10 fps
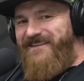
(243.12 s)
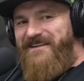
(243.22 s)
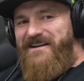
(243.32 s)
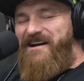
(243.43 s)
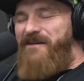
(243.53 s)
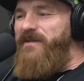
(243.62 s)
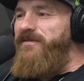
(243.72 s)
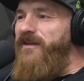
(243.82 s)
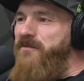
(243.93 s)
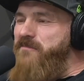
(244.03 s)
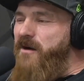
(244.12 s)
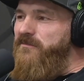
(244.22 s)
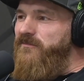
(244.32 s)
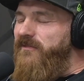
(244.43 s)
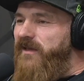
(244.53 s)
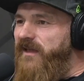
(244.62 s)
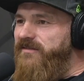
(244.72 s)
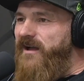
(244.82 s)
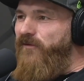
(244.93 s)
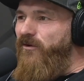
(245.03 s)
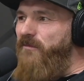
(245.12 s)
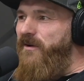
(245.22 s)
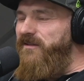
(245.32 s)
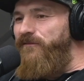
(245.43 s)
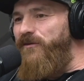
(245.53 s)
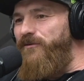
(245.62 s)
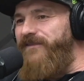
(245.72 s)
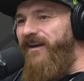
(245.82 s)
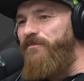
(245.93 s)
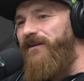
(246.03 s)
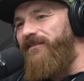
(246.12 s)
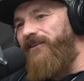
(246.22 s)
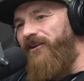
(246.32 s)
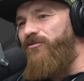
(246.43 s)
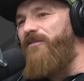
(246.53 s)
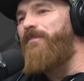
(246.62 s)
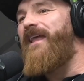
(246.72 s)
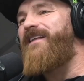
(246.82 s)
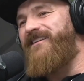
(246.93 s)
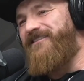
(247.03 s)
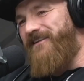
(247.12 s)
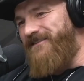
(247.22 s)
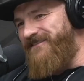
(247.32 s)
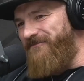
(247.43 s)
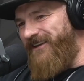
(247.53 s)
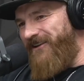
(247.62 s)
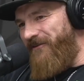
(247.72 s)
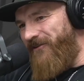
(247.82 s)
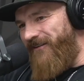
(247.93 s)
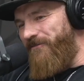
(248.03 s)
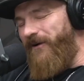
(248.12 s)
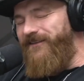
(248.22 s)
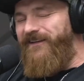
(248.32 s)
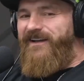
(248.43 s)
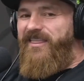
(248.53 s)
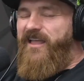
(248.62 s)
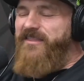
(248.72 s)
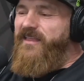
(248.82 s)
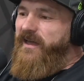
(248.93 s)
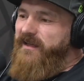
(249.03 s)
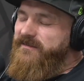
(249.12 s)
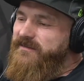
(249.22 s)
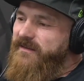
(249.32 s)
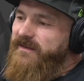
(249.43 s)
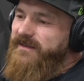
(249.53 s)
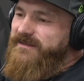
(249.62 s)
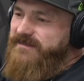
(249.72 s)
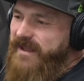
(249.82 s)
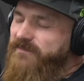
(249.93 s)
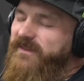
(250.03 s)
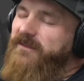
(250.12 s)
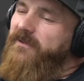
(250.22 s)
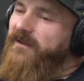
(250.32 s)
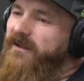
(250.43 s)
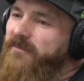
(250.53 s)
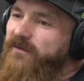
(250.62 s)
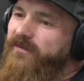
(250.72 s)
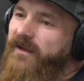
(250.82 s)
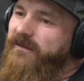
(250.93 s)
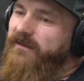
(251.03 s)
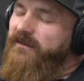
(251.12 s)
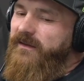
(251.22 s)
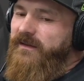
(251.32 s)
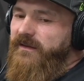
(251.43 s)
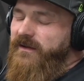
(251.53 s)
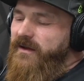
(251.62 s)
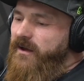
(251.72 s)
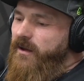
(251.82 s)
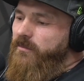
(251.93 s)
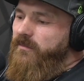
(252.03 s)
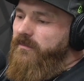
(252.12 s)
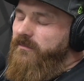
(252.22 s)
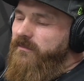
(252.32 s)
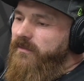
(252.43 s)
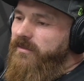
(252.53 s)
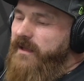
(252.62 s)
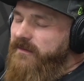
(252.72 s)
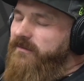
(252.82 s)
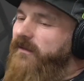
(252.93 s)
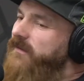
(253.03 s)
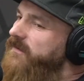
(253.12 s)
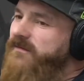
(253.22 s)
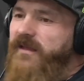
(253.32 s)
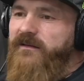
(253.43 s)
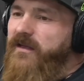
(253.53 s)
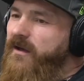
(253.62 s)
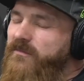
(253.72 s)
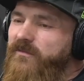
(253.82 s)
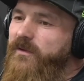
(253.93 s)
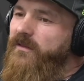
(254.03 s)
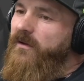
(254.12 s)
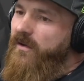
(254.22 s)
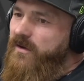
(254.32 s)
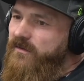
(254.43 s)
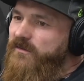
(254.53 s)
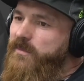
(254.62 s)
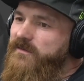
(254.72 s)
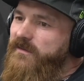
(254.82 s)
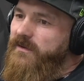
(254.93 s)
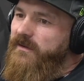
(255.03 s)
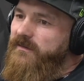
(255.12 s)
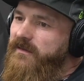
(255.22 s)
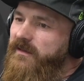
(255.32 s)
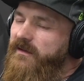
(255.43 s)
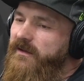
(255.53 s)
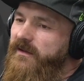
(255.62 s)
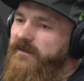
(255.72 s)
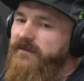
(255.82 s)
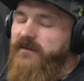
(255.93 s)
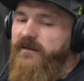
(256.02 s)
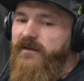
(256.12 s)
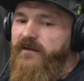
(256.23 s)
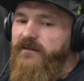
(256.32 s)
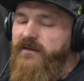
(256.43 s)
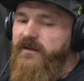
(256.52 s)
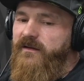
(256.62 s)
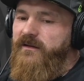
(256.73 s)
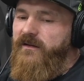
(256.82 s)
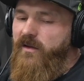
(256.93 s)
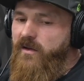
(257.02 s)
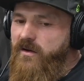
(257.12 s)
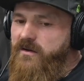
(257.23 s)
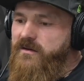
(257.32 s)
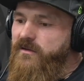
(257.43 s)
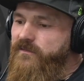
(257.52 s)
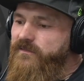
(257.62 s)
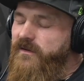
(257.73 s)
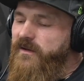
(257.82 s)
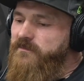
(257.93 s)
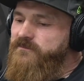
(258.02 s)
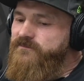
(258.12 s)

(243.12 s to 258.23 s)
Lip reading: I think my mum hit that follow button a few times, but you know, she blends into that 17 of yours. Yeah. But nonetheless, 17 million, my friend. And that, as I said, comes with a lot of responsibility and a lot of,